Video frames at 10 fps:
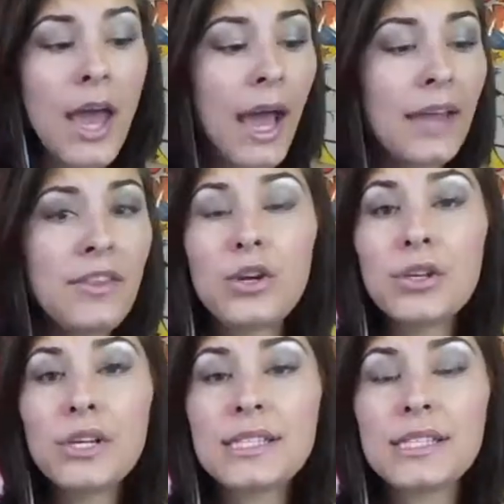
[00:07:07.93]
And then there
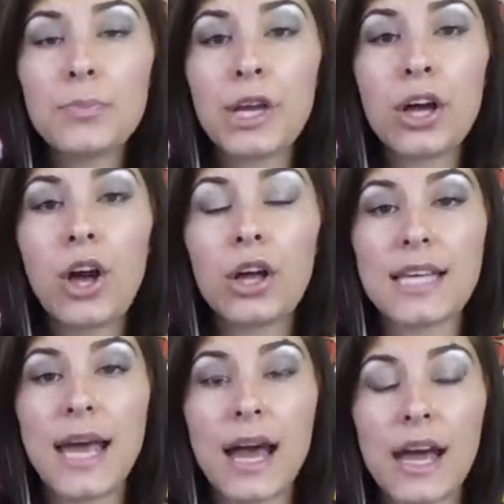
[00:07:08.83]
needs to be a call
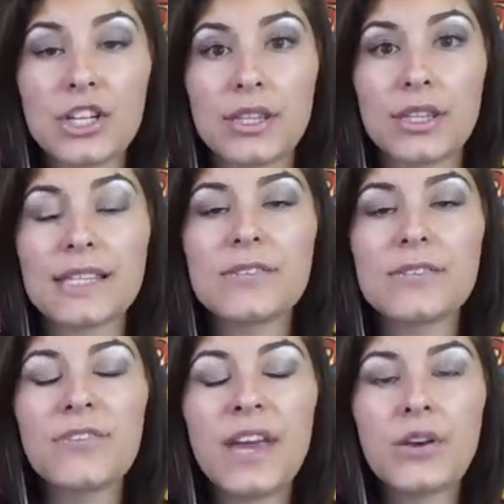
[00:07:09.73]
to action that's
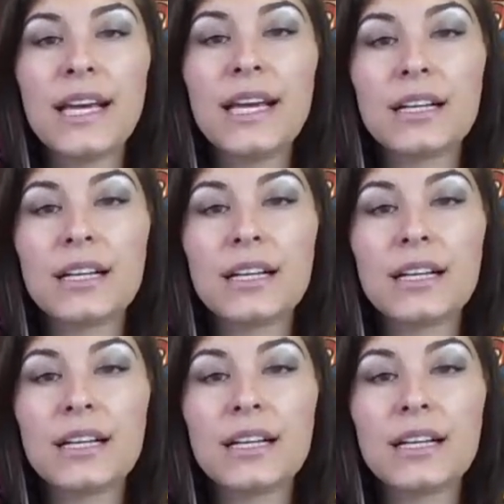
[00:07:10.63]
very